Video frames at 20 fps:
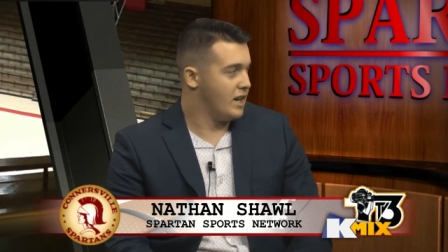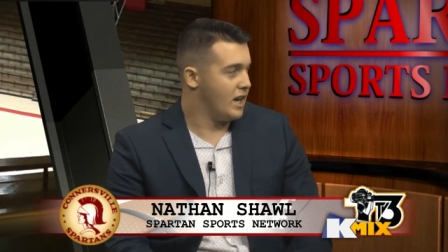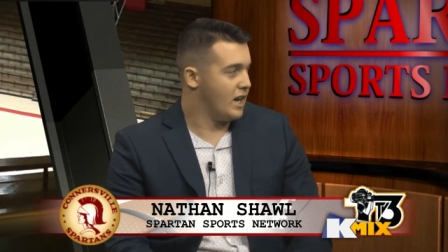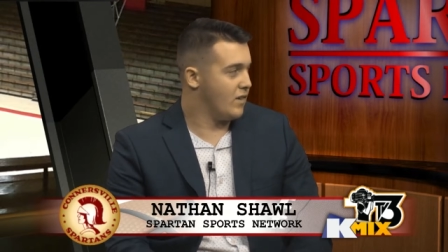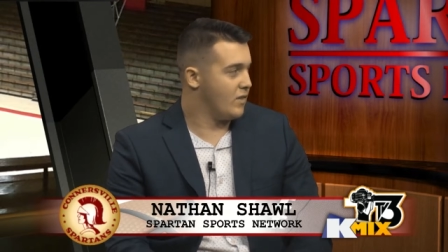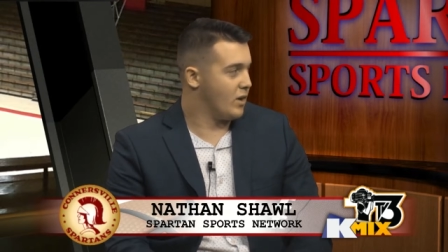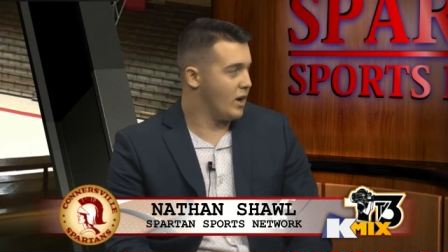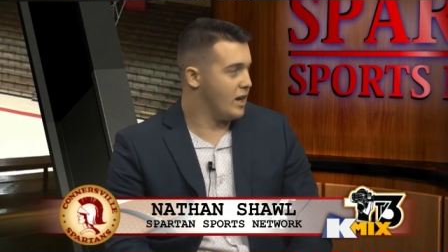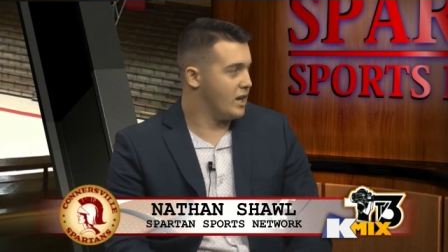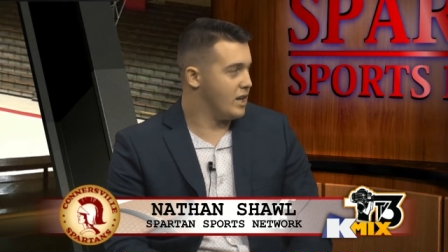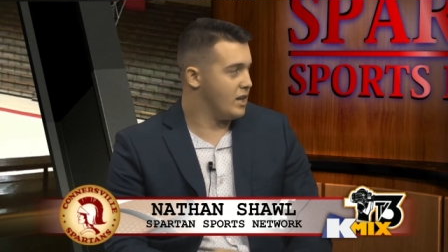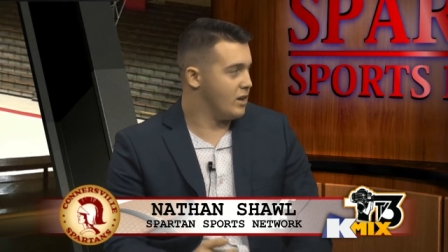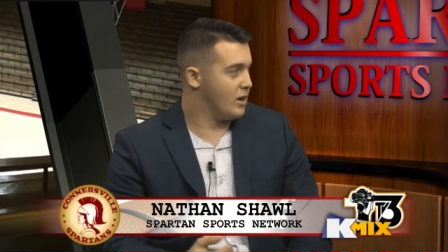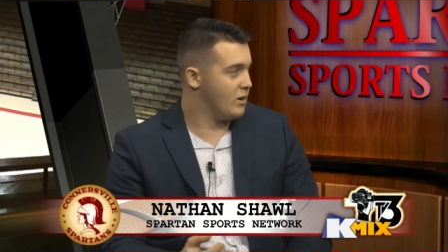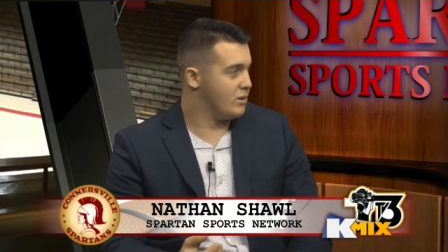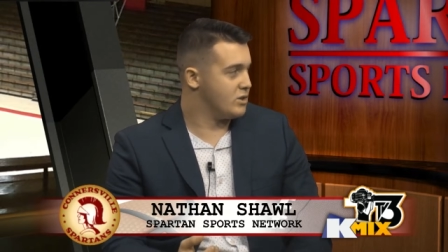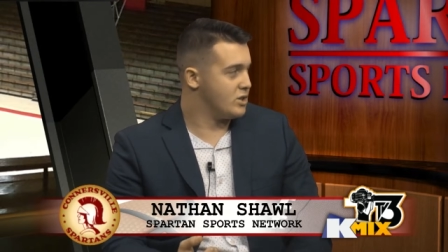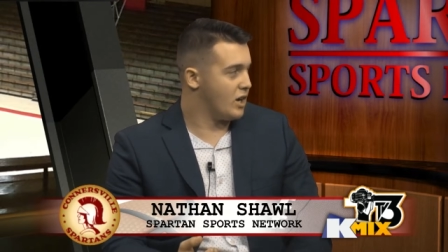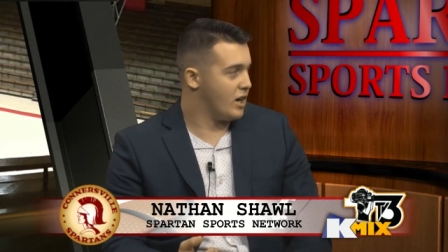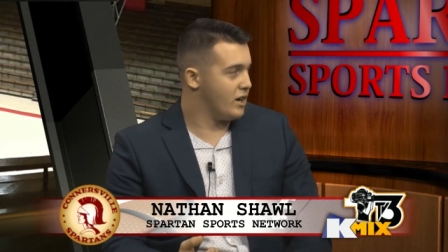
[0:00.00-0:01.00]
Even though I didn't
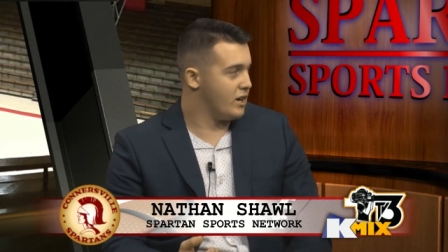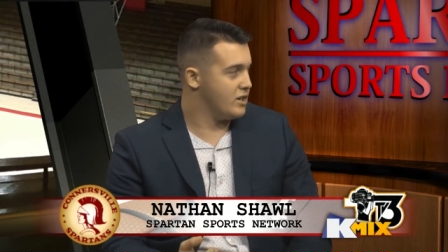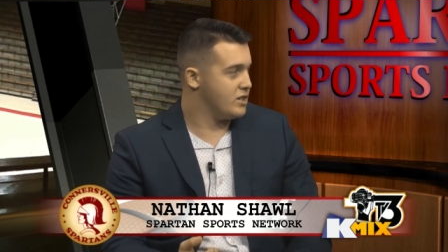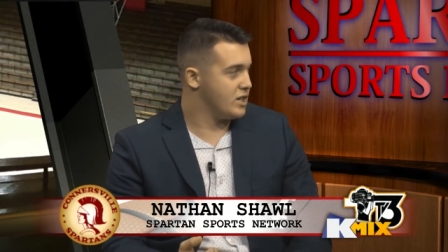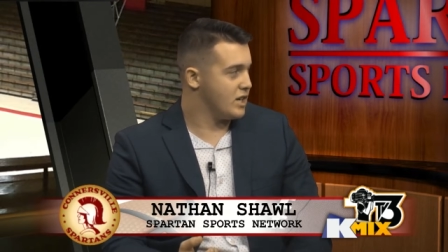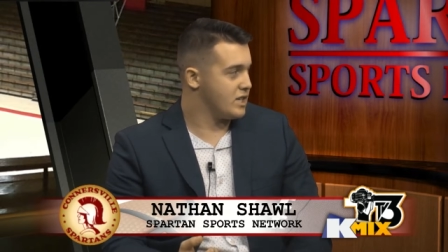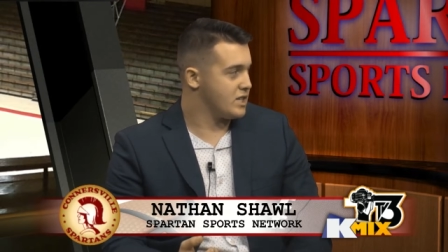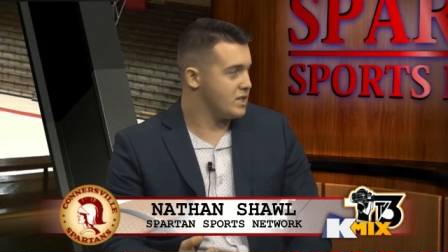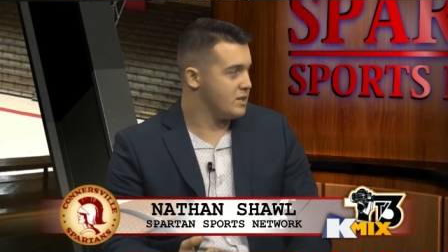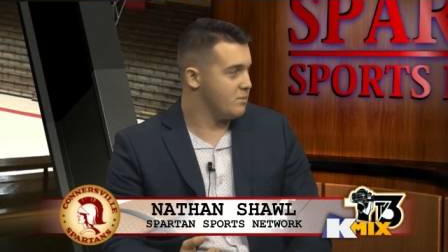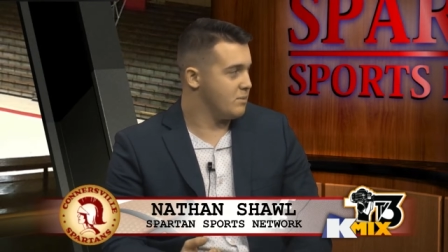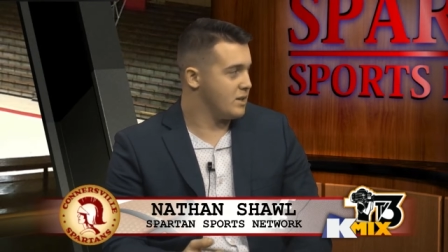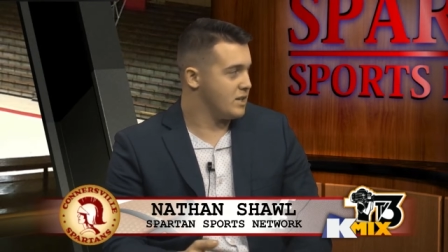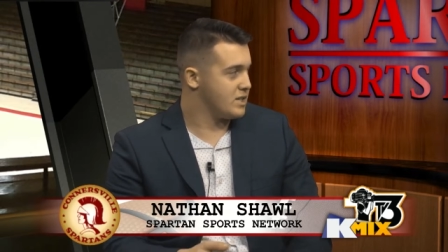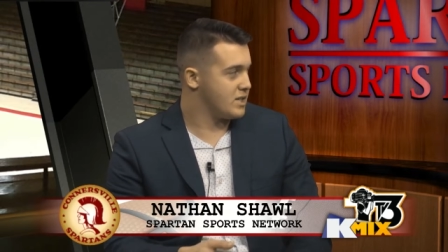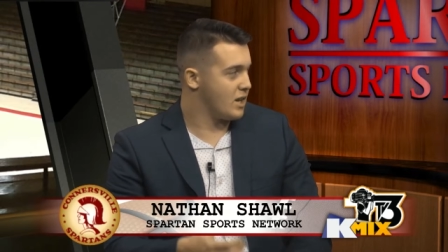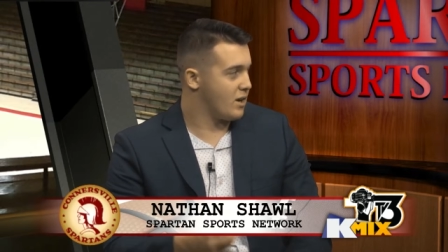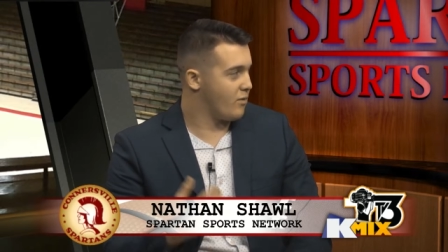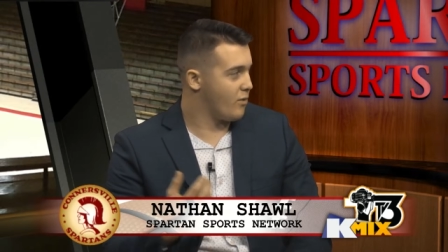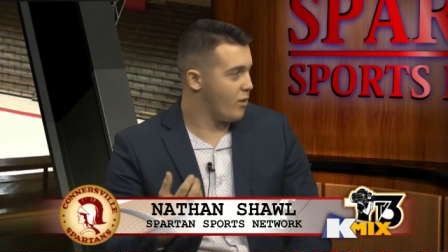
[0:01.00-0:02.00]
know John or Justin
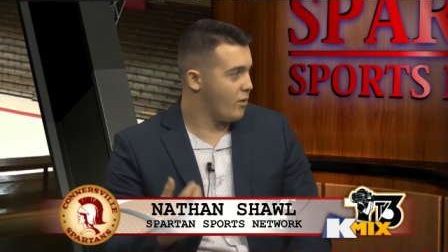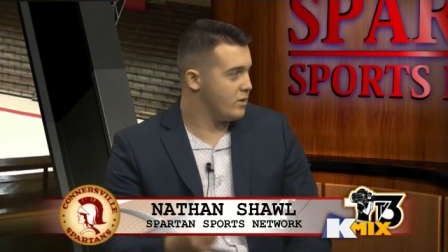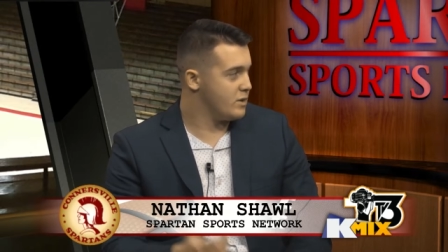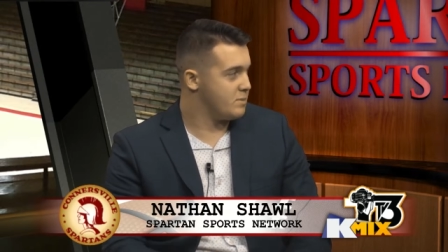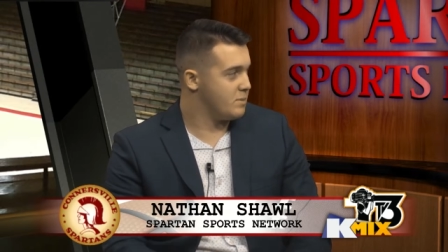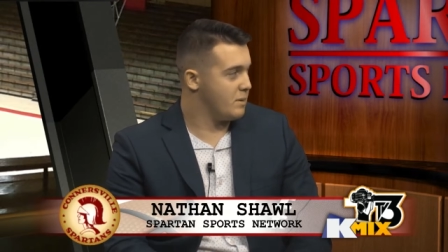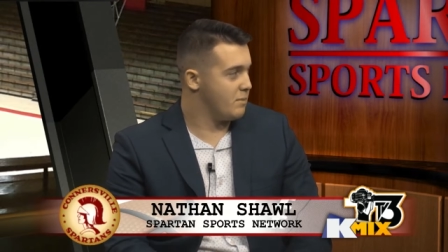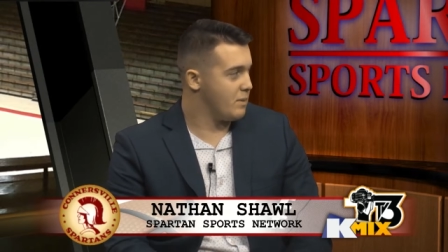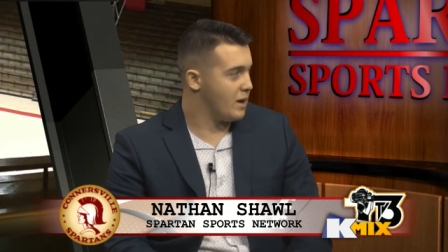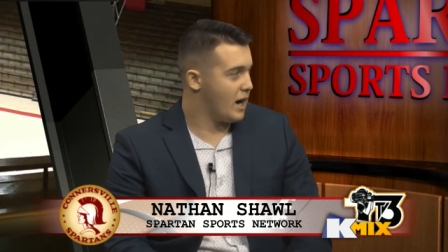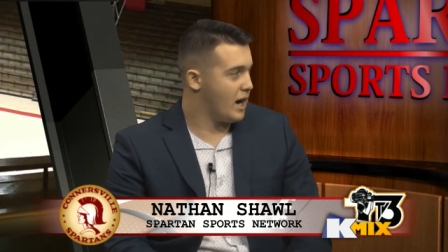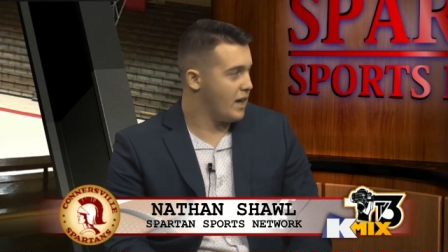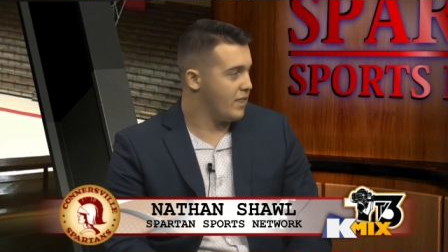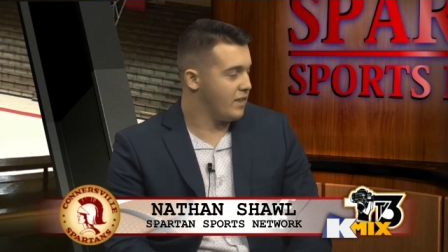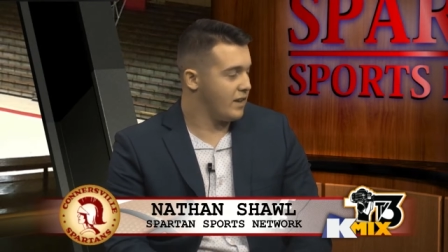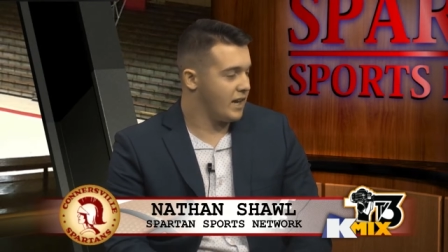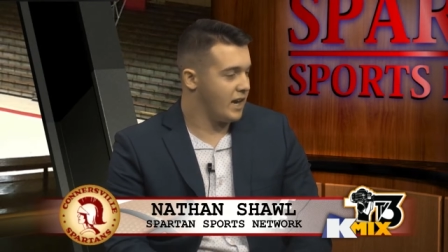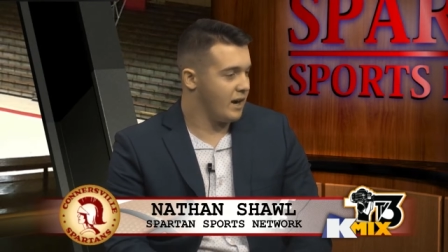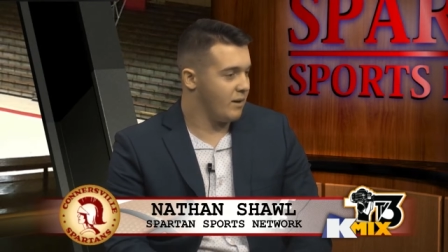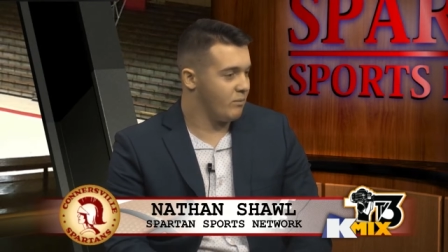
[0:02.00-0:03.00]
because they've always been behind
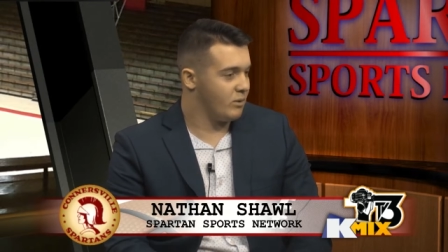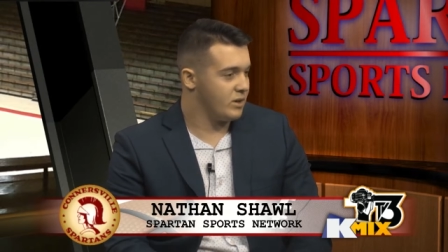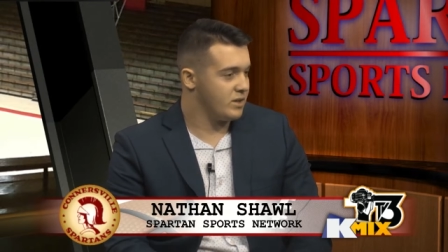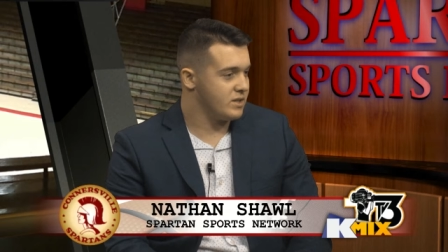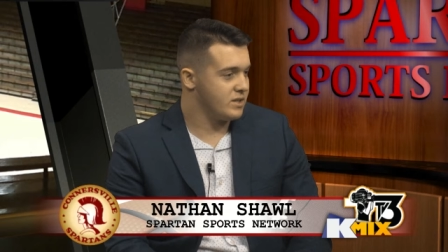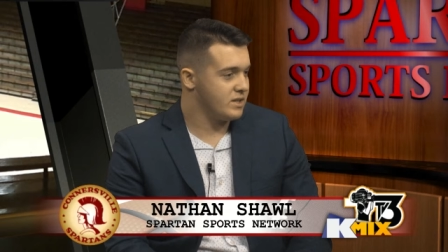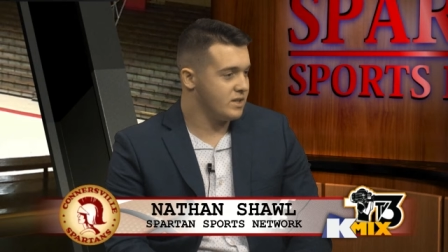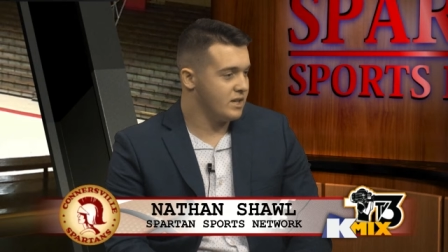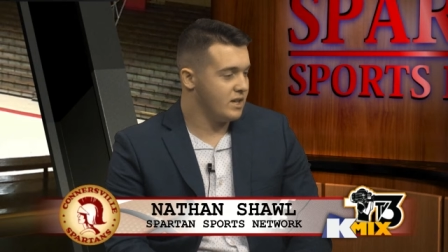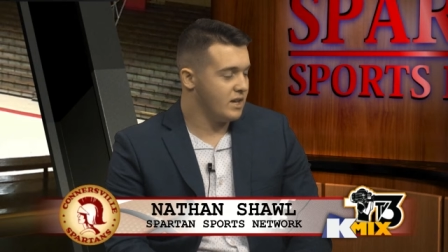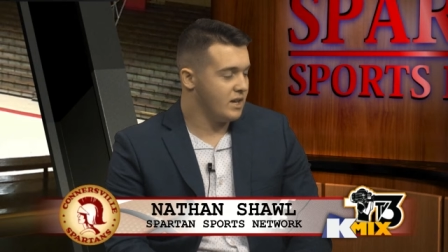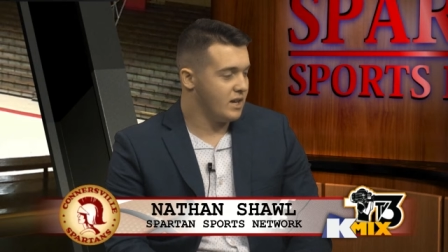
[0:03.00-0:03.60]
the cameras,